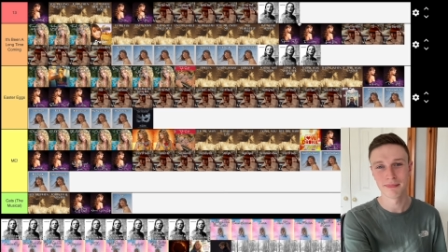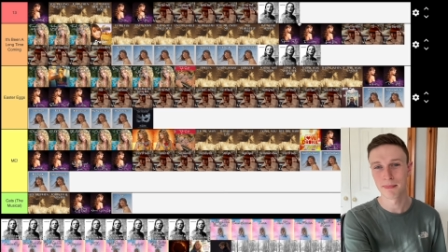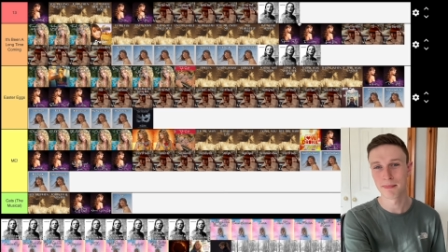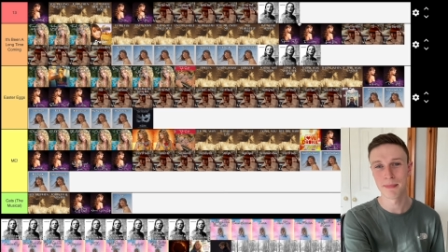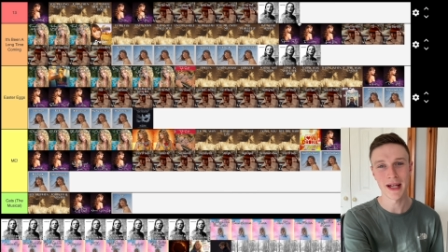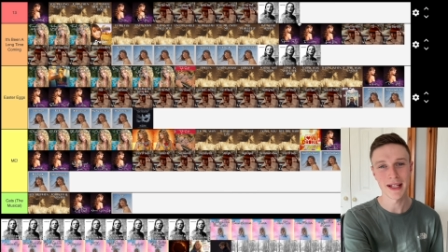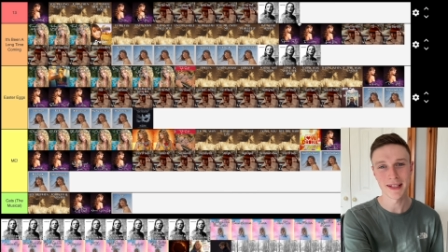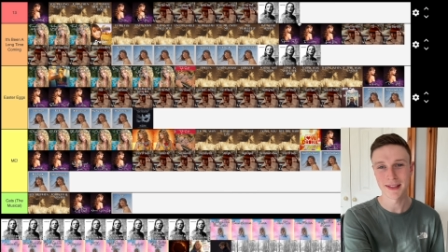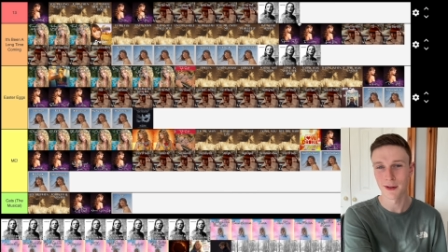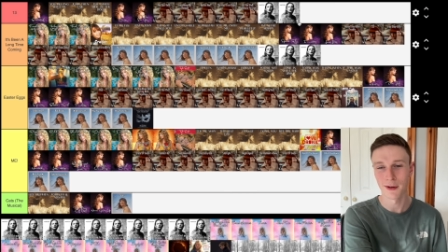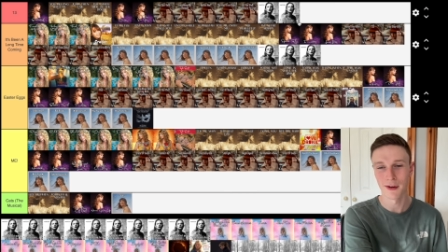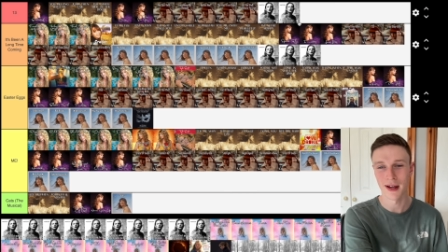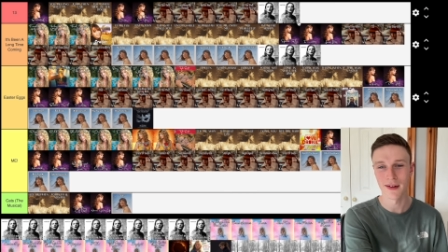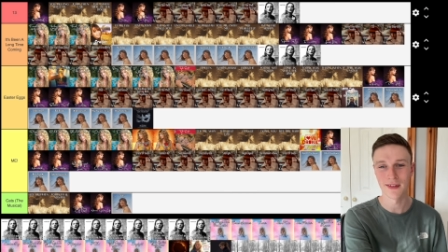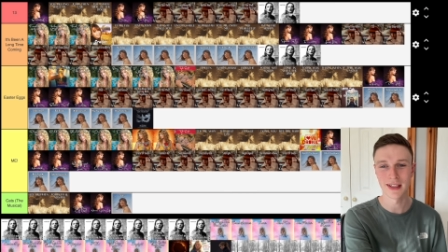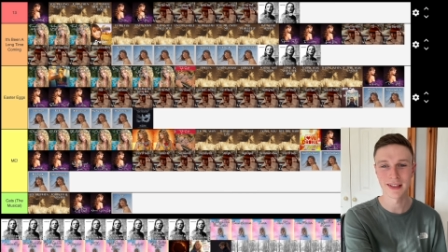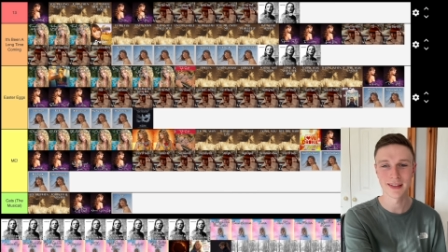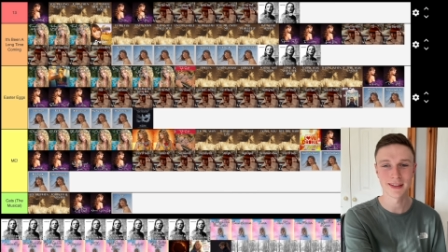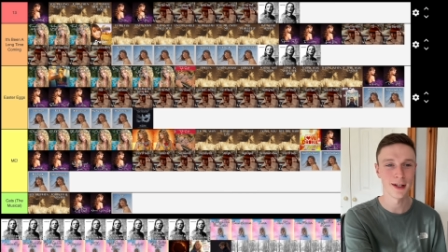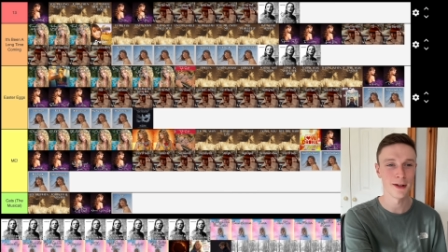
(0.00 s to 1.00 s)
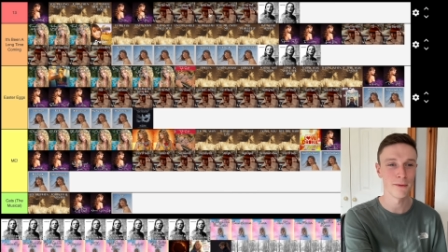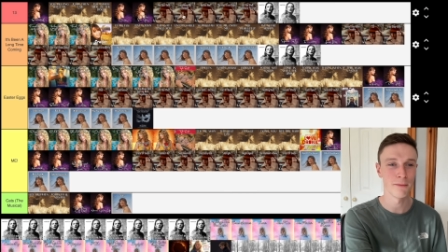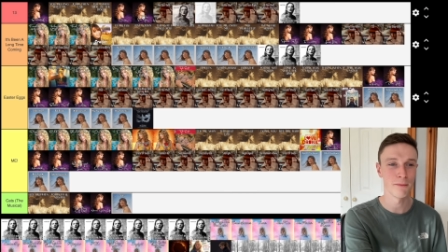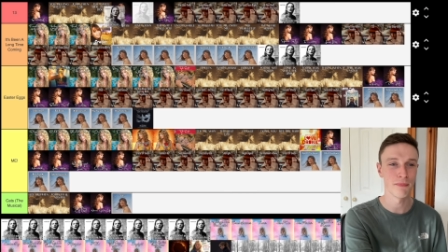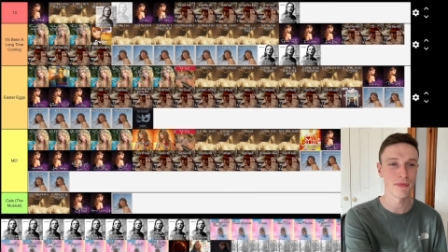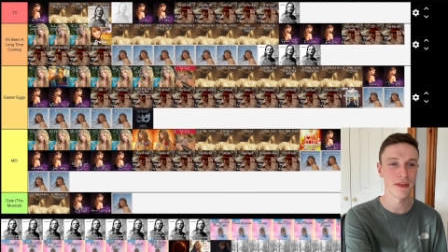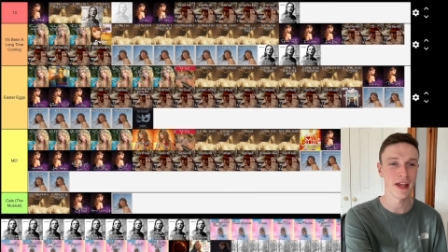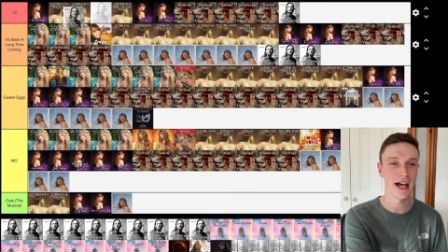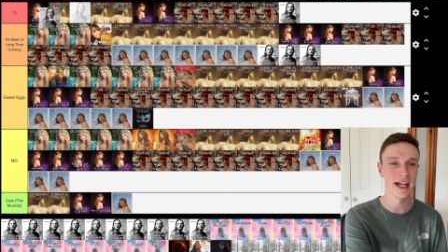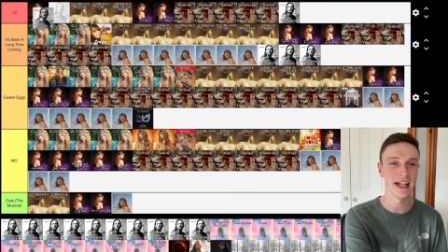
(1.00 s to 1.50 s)
Best song ever. So
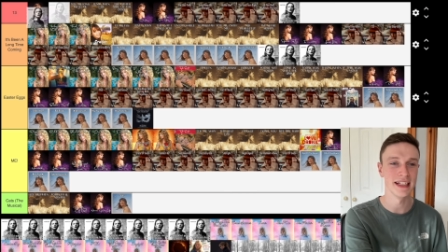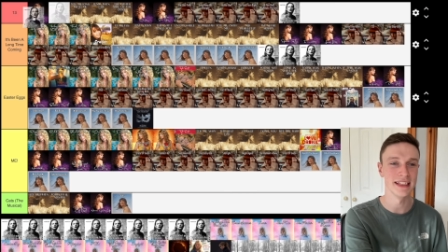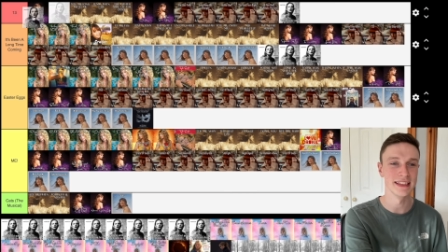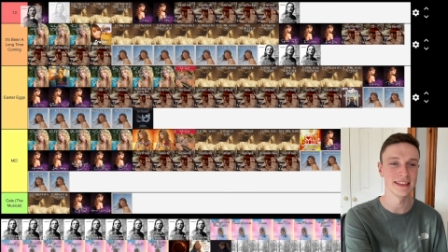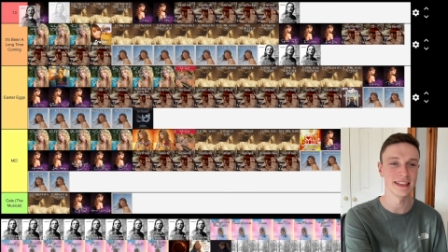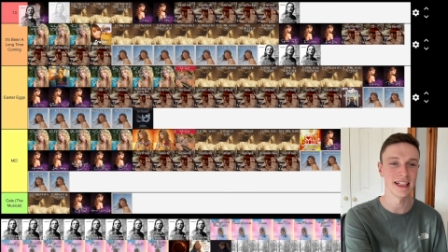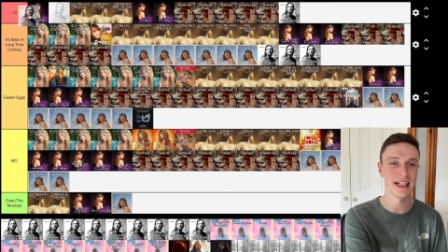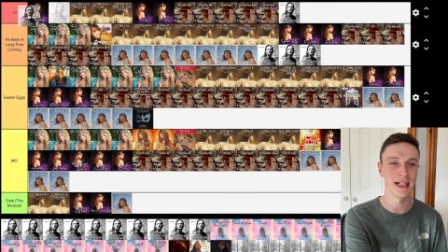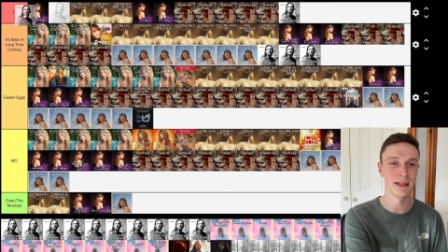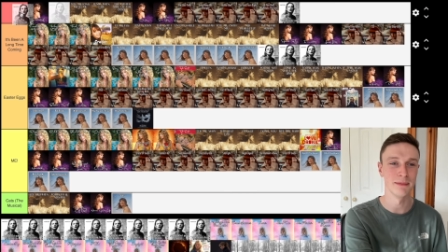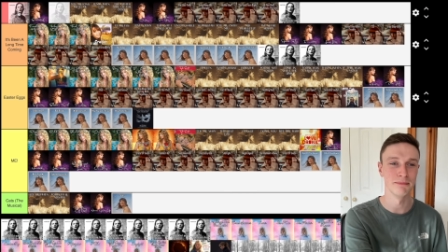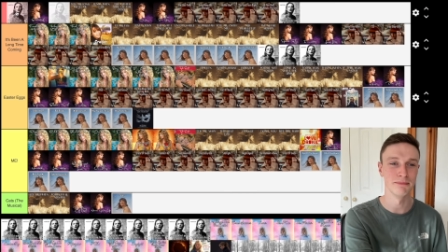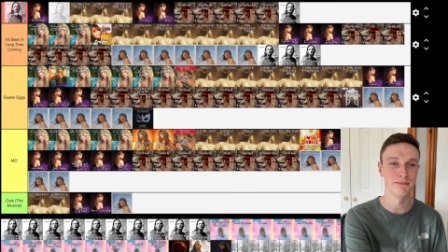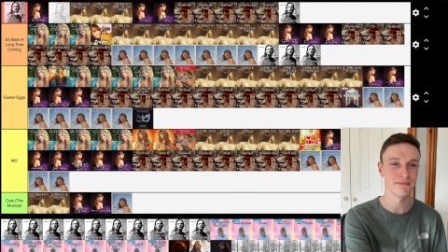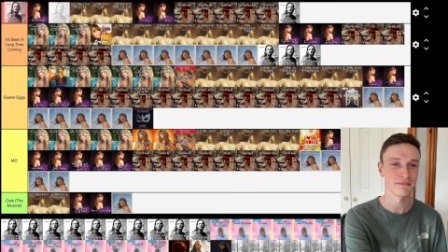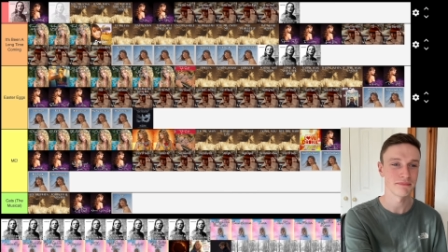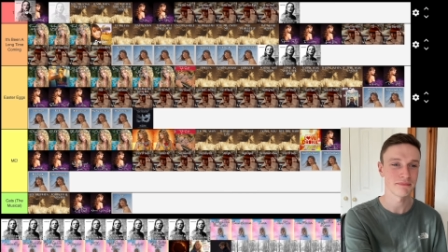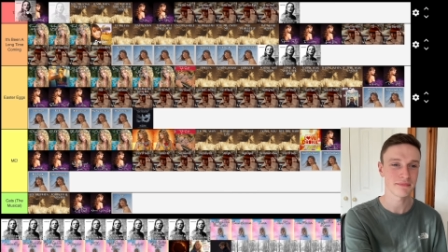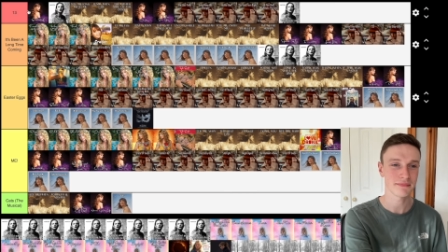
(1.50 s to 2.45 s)
that is um,